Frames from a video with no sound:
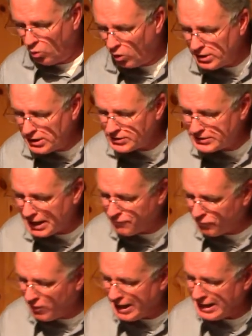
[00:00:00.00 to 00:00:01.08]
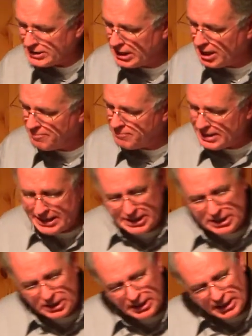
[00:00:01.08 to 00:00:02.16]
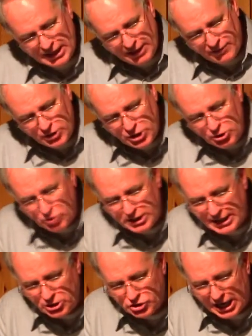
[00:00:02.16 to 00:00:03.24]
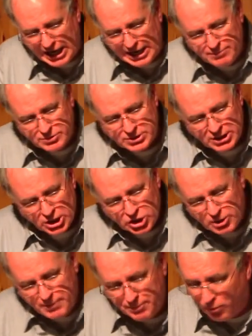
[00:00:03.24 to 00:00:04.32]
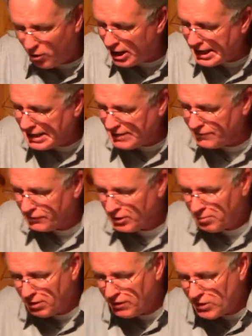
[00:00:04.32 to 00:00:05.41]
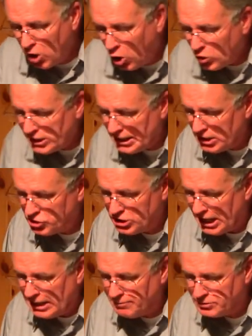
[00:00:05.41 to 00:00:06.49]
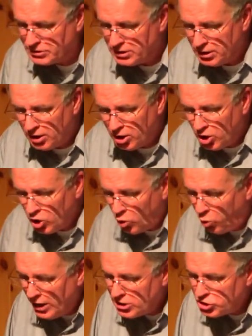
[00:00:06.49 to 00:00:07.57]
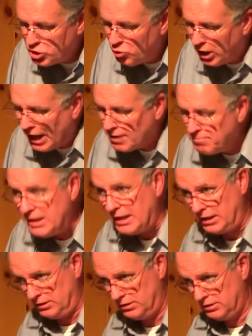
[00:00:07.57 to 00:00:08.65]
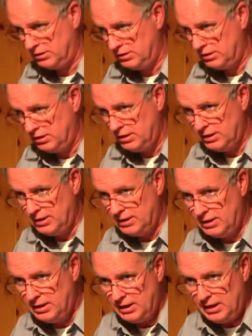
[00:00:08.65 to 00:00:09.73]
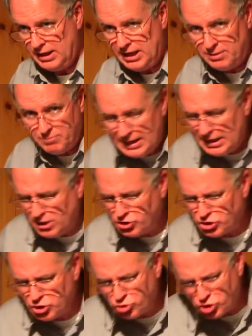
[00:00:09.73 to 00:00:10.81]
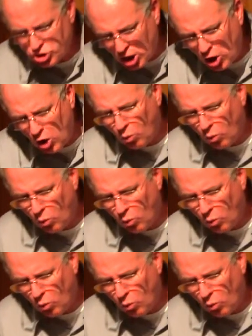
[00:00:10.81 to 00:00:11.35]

What does that phrase there mean in the New King James to be brave, but in the Old King James, quit you like men? It means to show